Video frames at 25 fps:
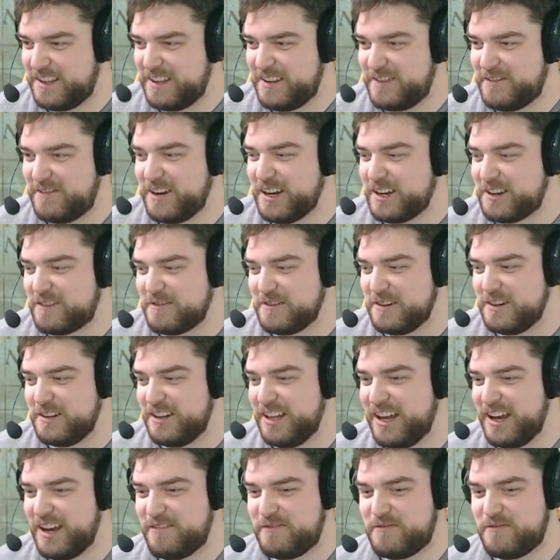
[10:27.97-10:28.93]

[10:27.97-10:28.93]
Fuck real life.